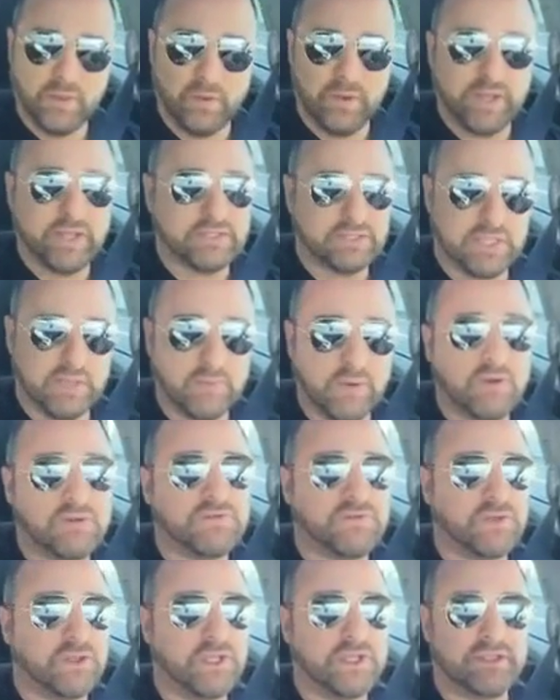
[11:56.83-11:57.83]
then I don't know
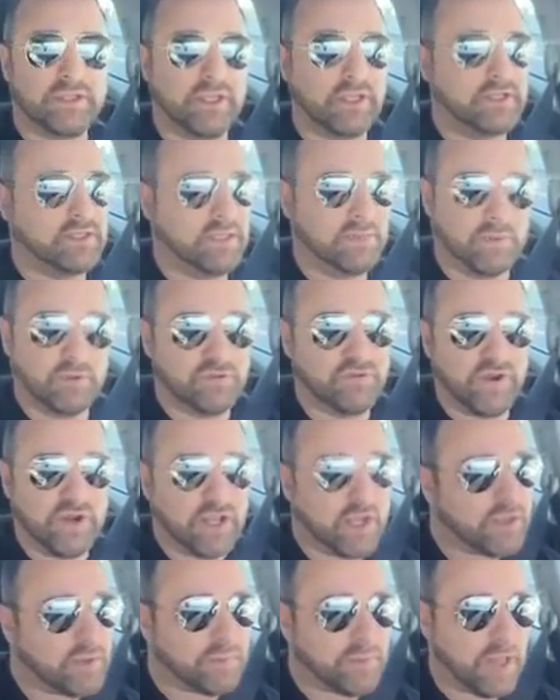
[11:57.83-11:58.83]
what's wrong with you.
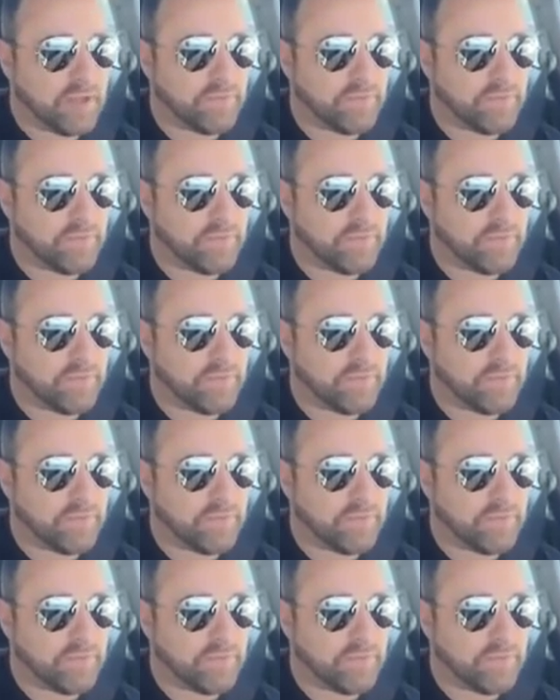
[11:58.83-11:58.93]
I